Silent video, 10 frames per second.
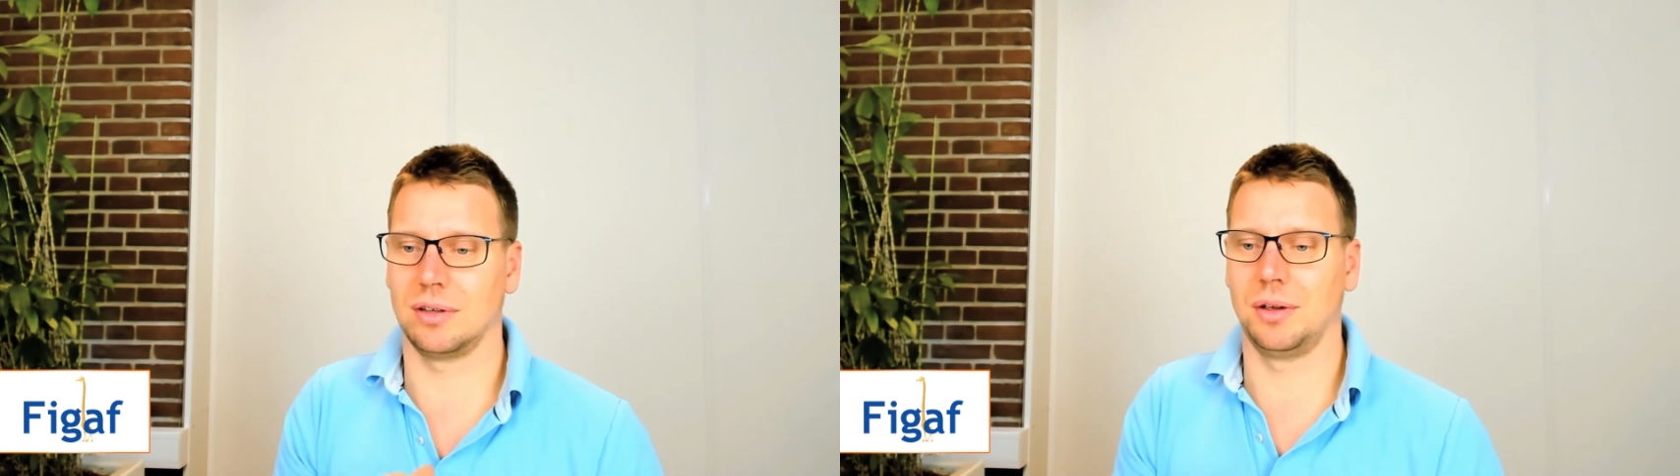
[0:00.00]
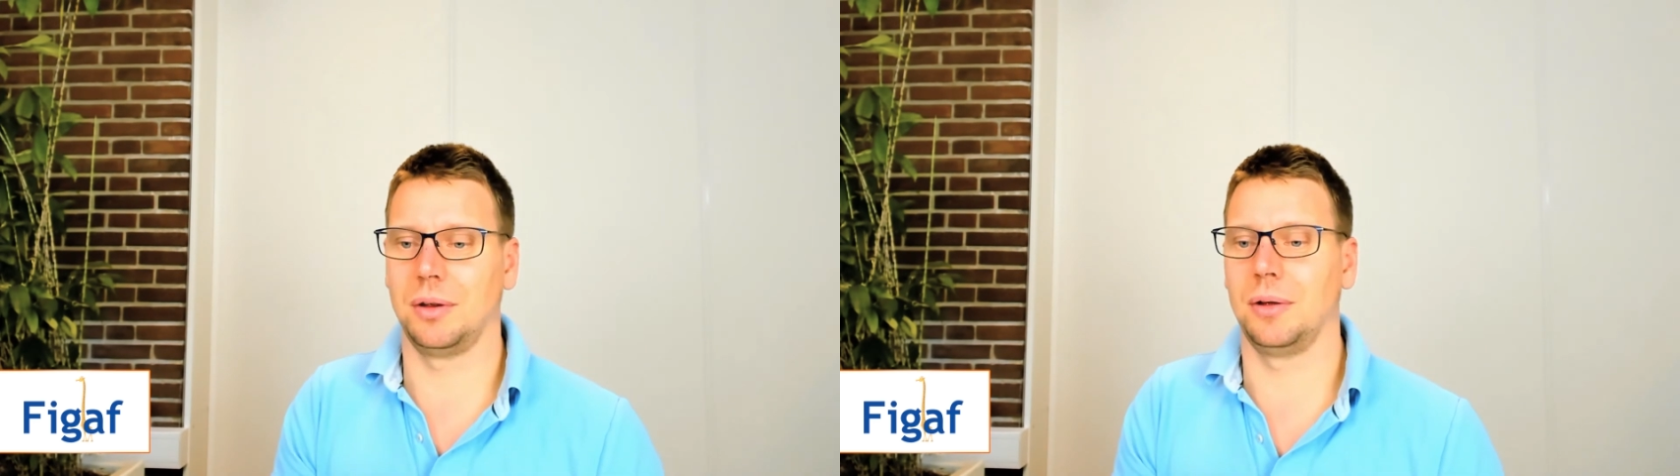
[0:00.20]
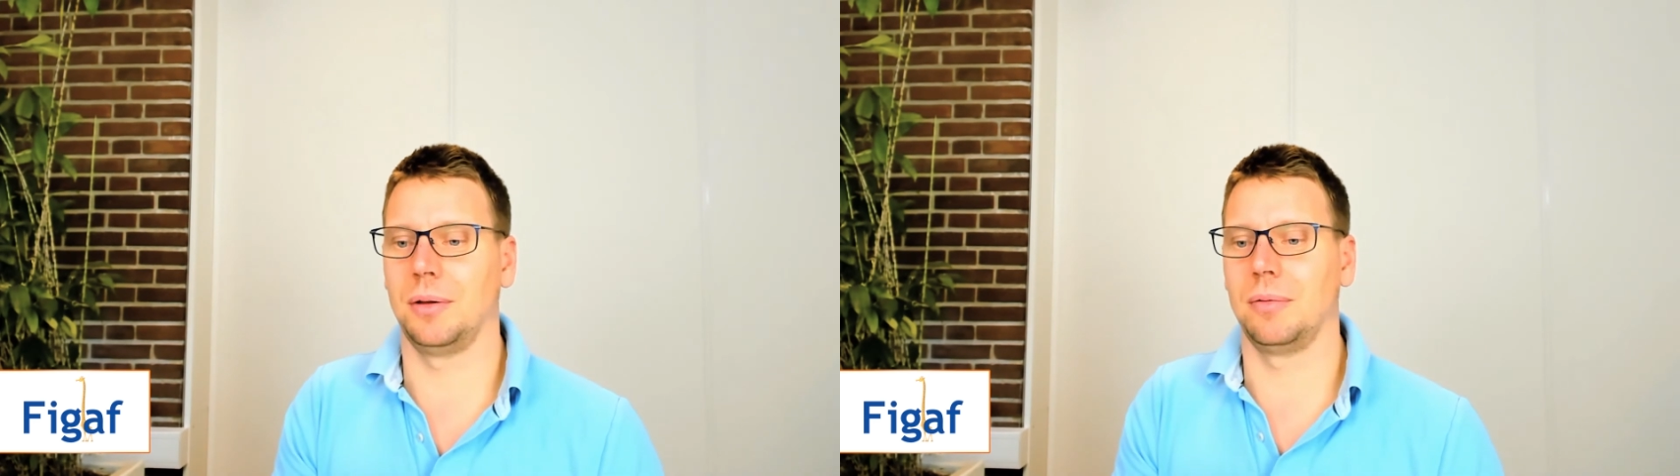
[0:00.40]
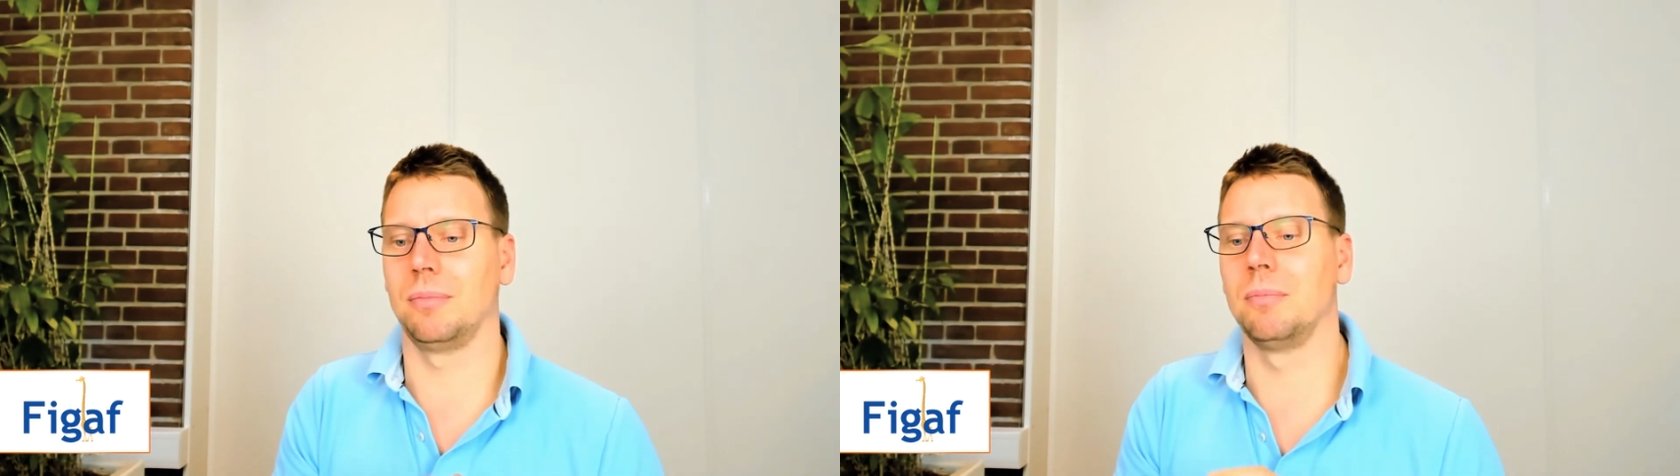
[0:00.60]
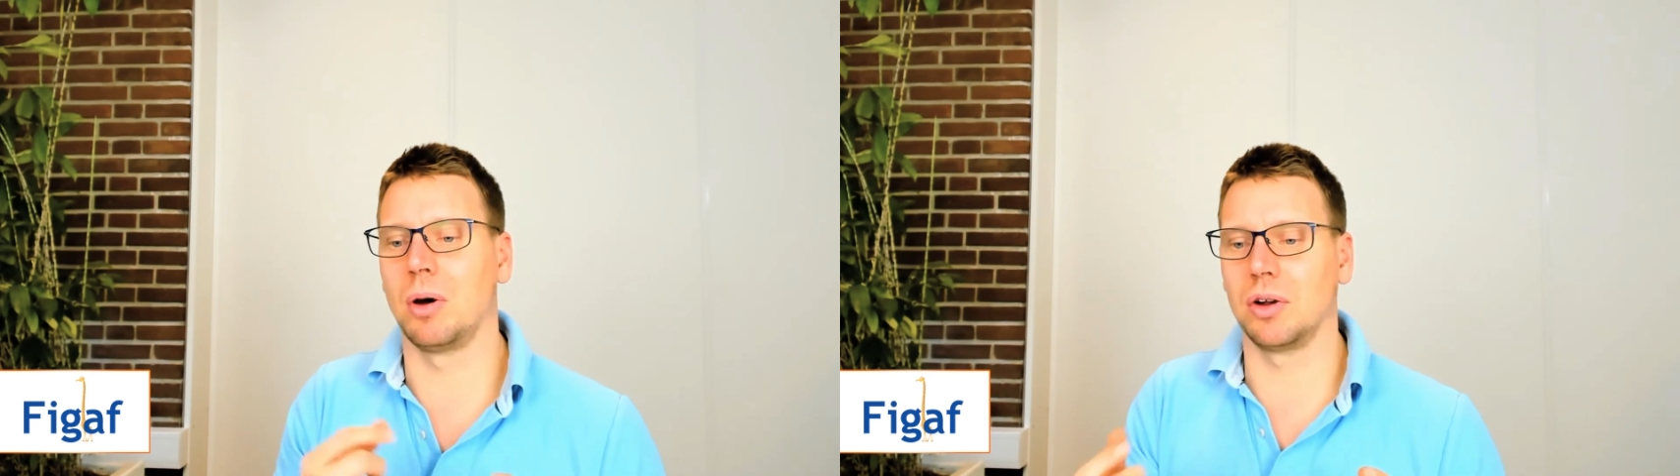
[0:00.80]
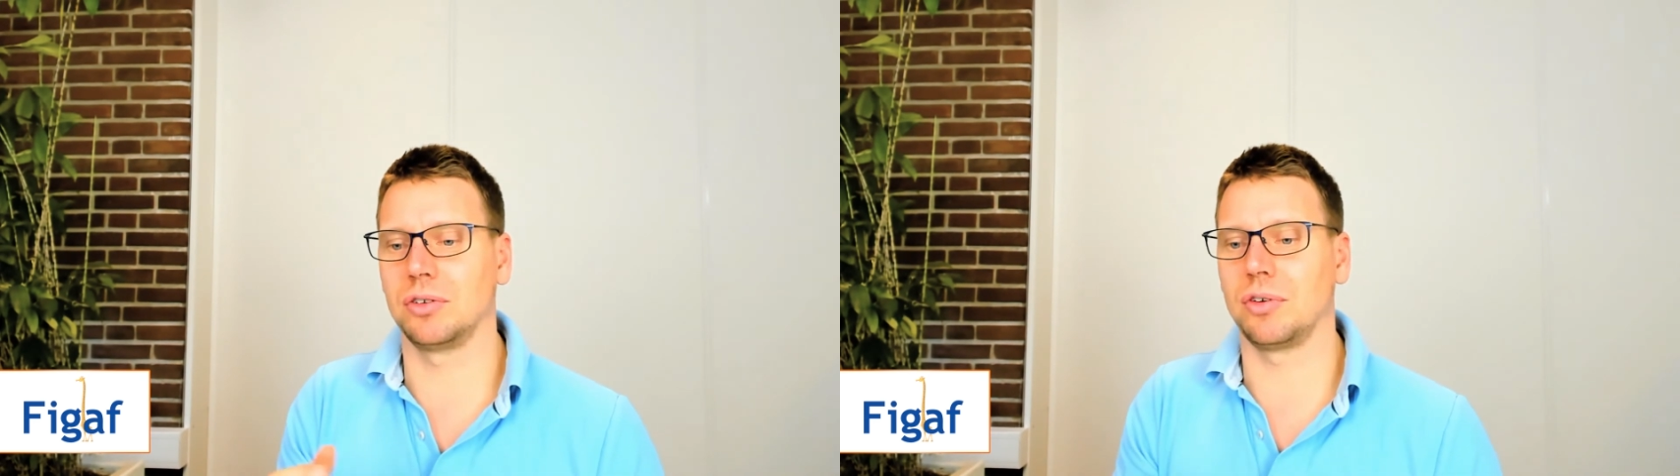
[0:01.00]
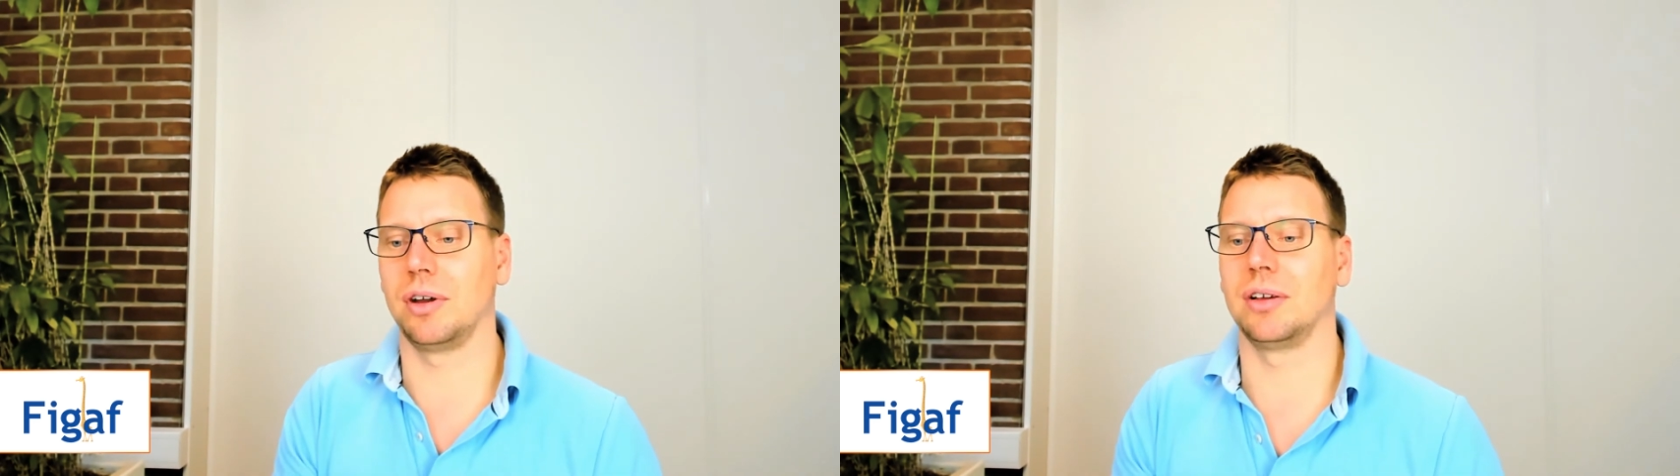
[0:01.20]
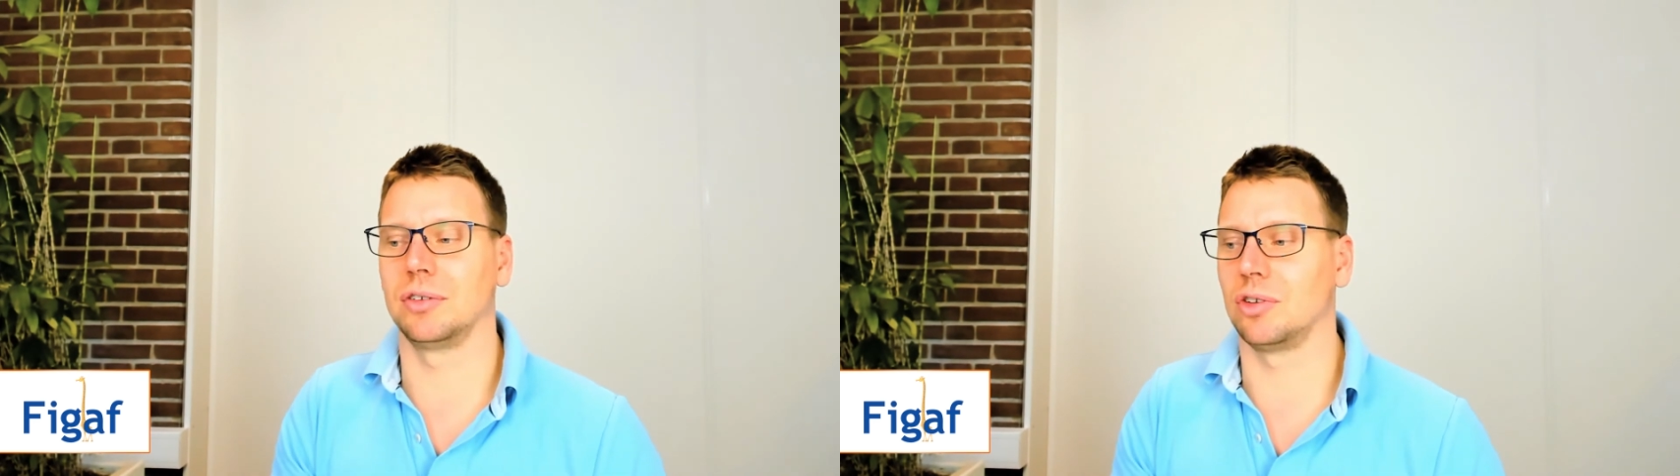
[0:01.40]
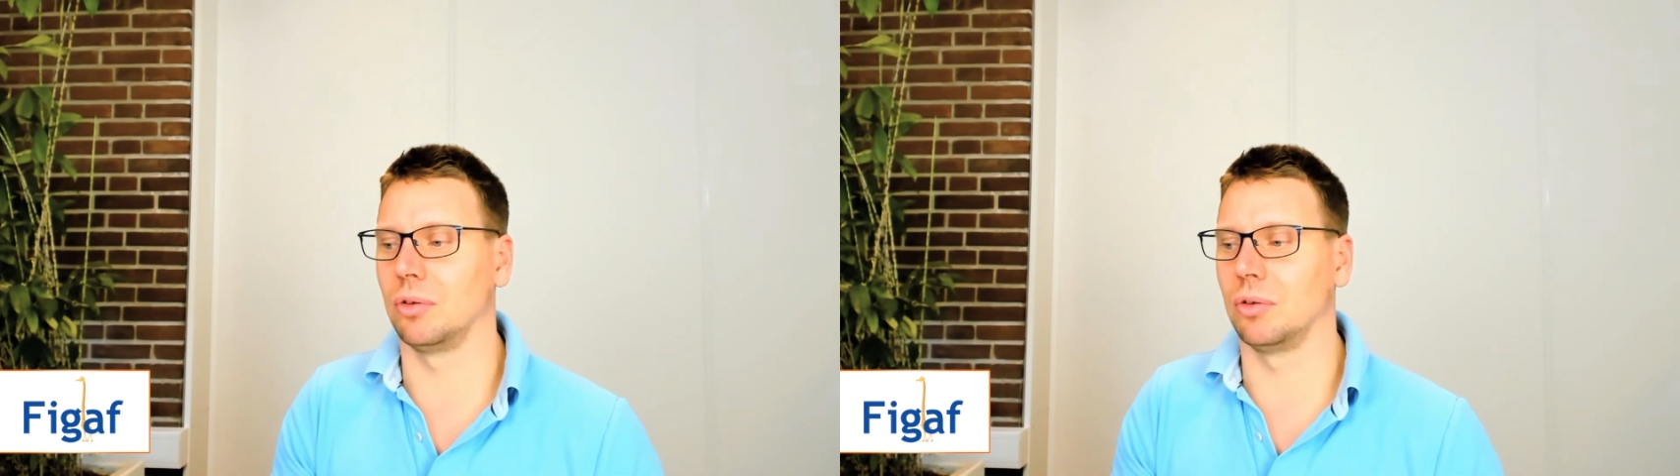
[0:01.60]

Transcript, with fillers: Uh, monitoring is